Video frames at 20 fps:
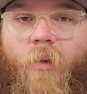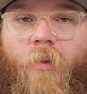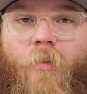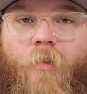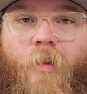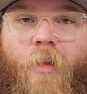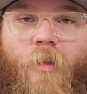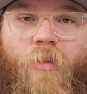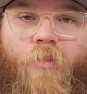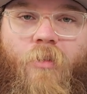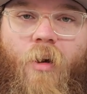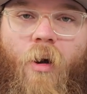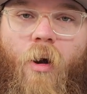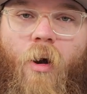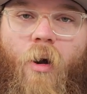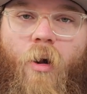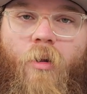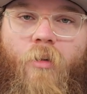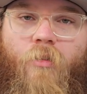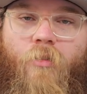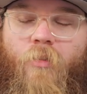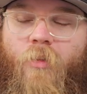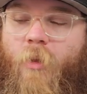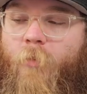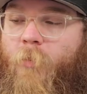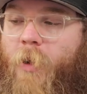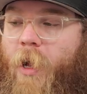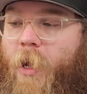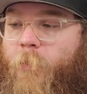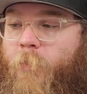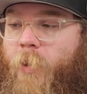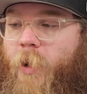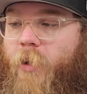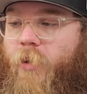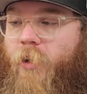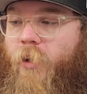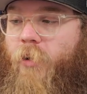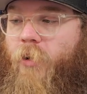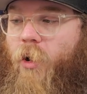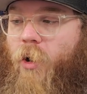These cards, in my
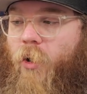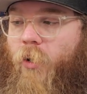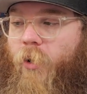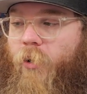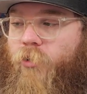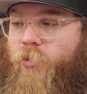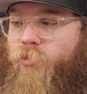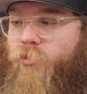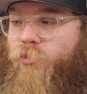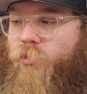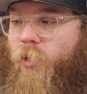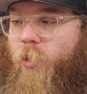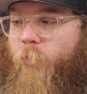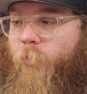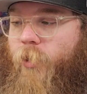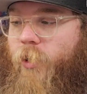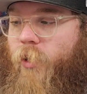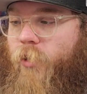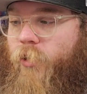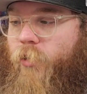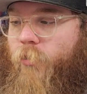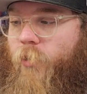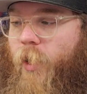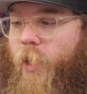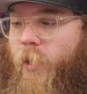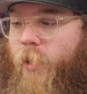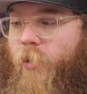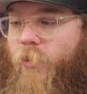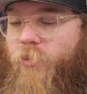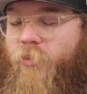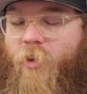opinion, are extremely underrated.